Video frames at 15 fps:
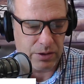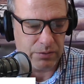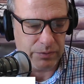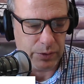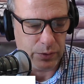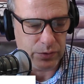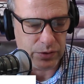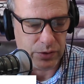
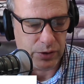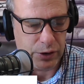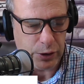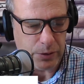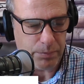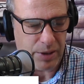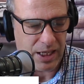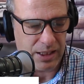those are
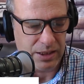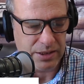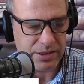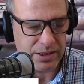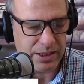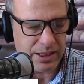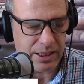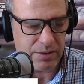good
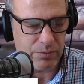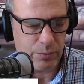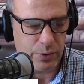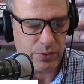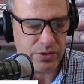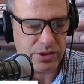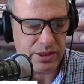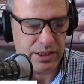policy, and we'll
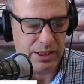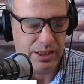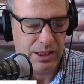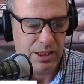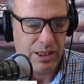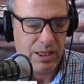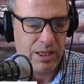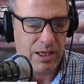see
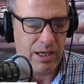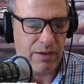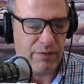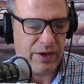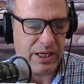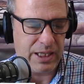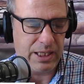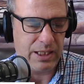if
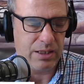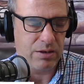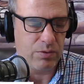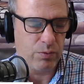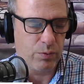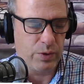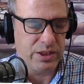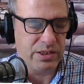he
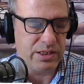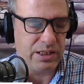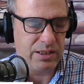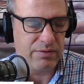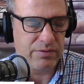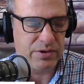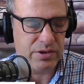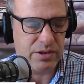
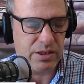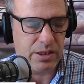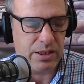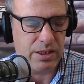receives